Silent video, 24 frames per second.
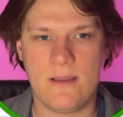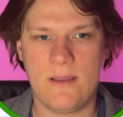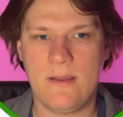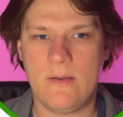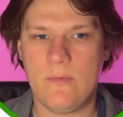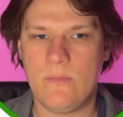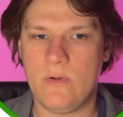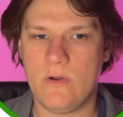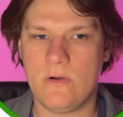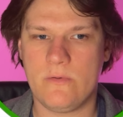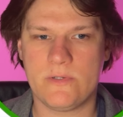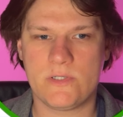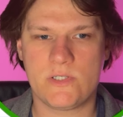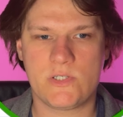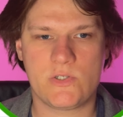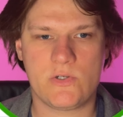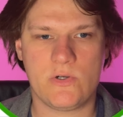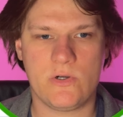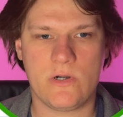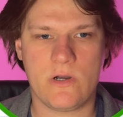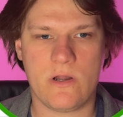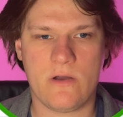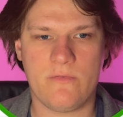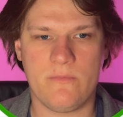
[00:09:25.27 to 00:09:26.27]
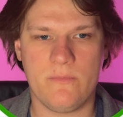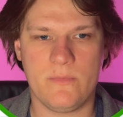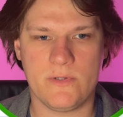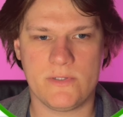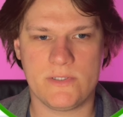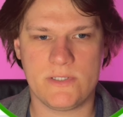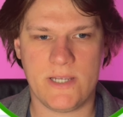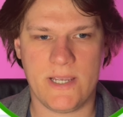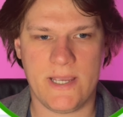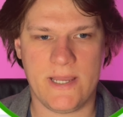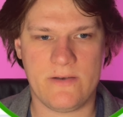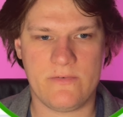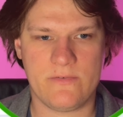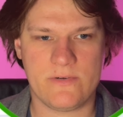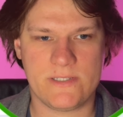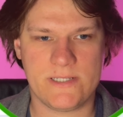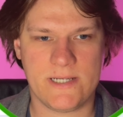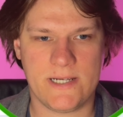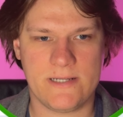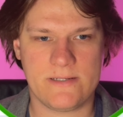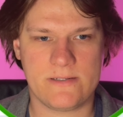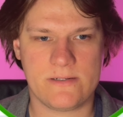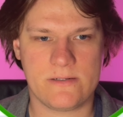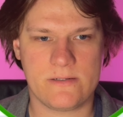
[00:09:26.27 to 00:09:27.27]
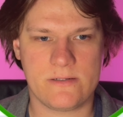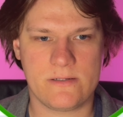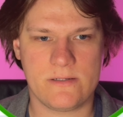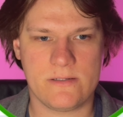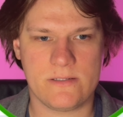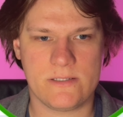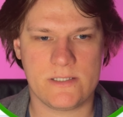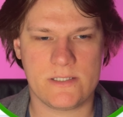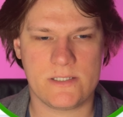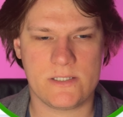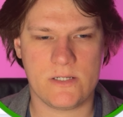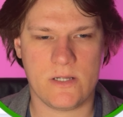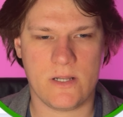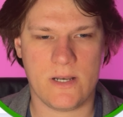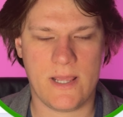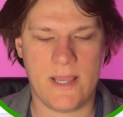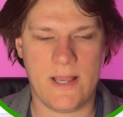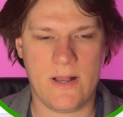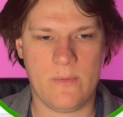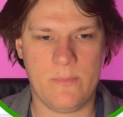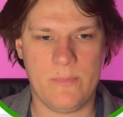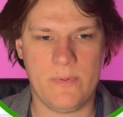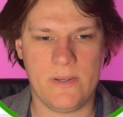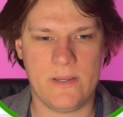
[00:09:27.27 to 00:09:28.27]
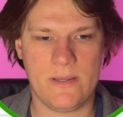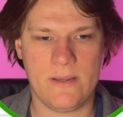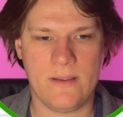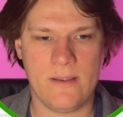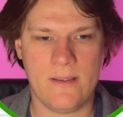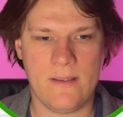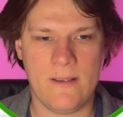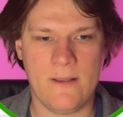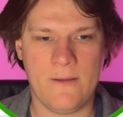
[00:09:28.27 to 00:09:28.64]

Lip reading: We always turn off multi-advertiser because it's not helping.